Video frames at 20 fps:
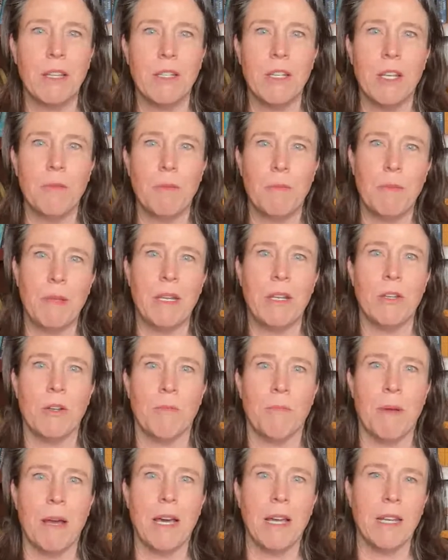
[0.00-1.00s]
of the dopamine in your
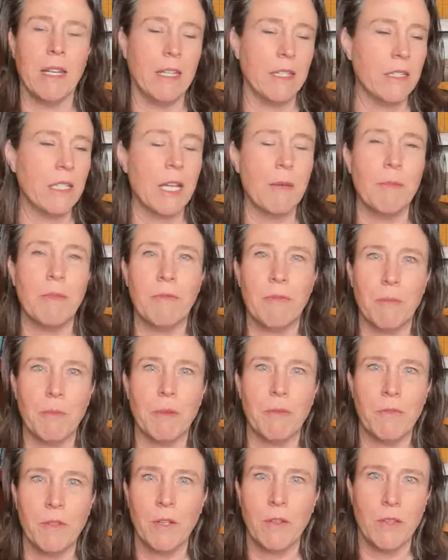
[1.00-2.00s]
body is coming from
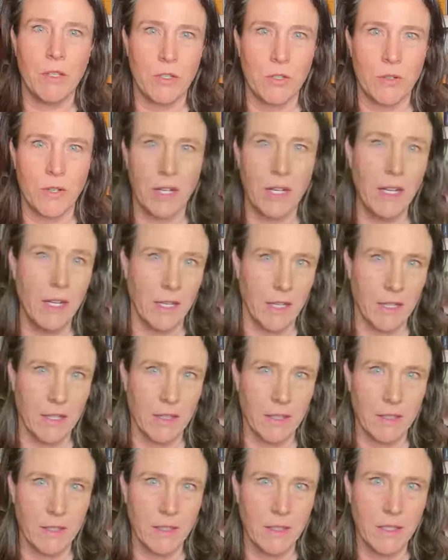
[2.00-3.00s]
the food that you're
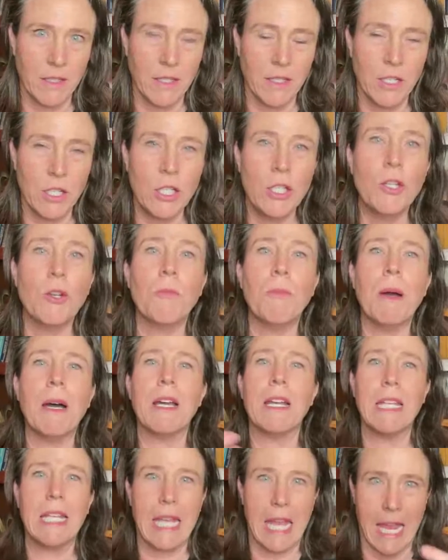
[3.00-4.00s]
eating. Your
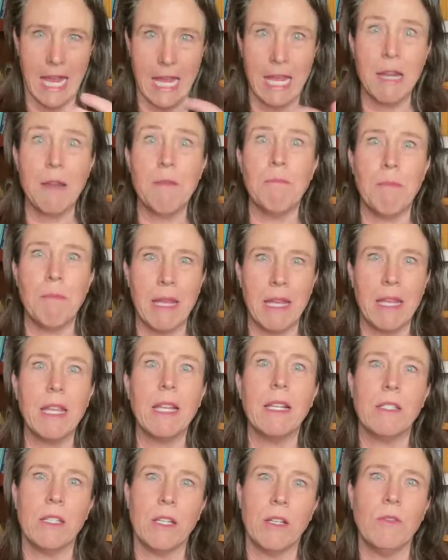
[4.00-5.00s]
body can make
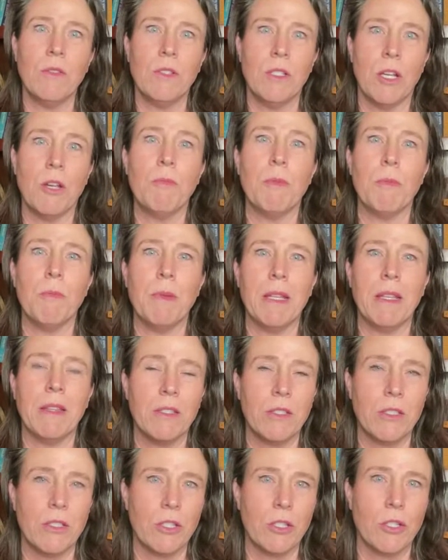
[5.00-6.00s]
its own dopamine.
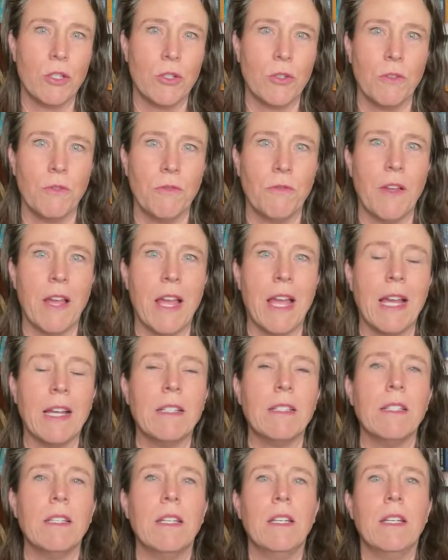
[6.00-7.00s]
This is a true
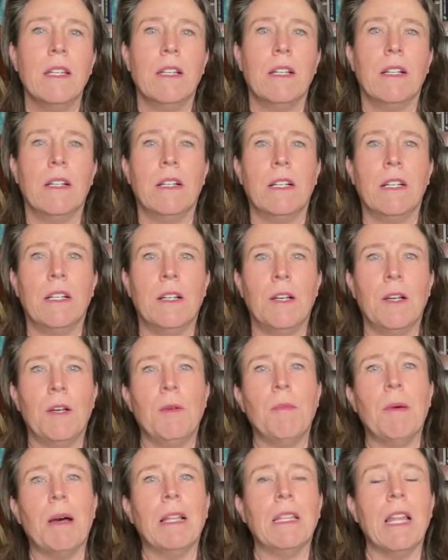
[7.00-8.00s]
fact.
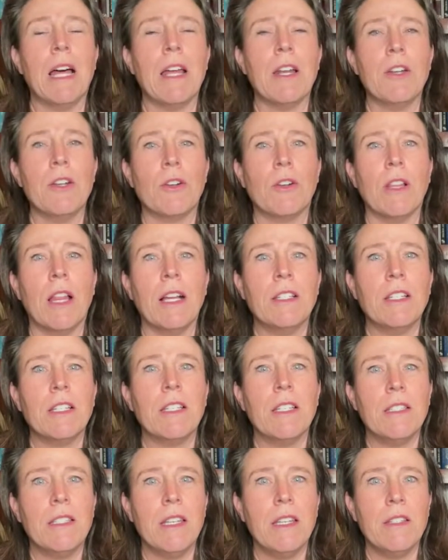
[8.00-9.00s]
A lot of neurologic
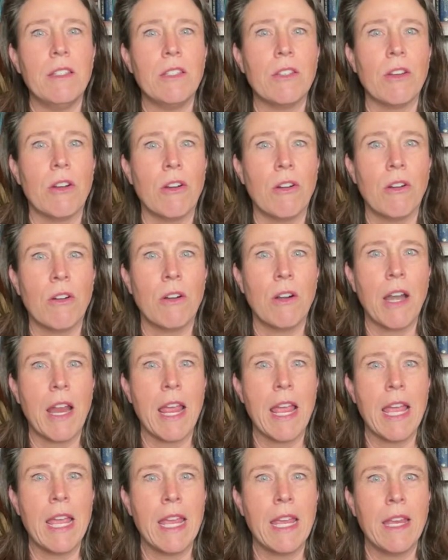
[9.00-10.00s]
diseases are
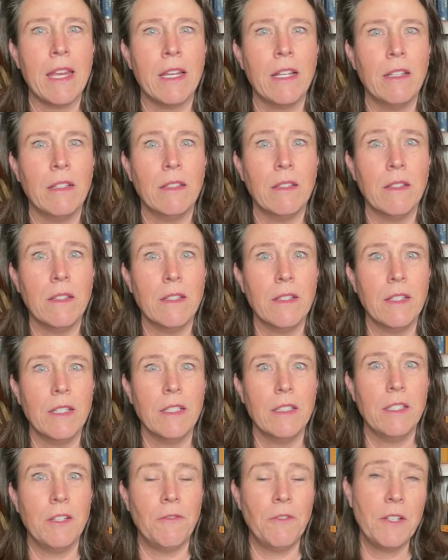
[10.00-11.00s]
a
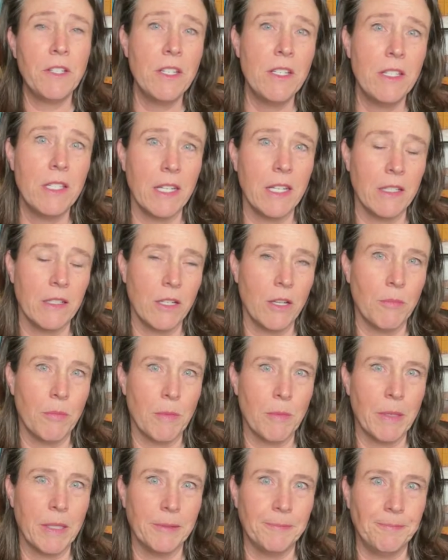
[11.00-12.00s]
deficiency of
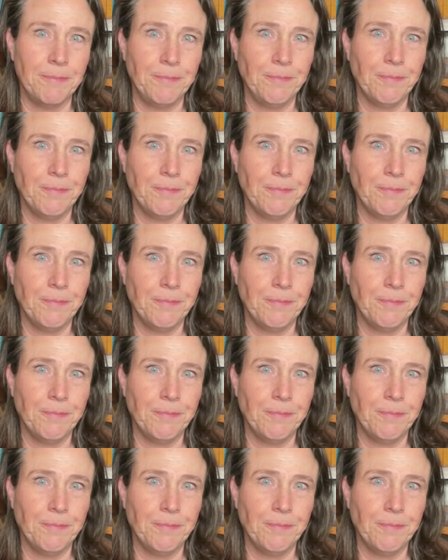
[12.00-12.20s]
dopamine.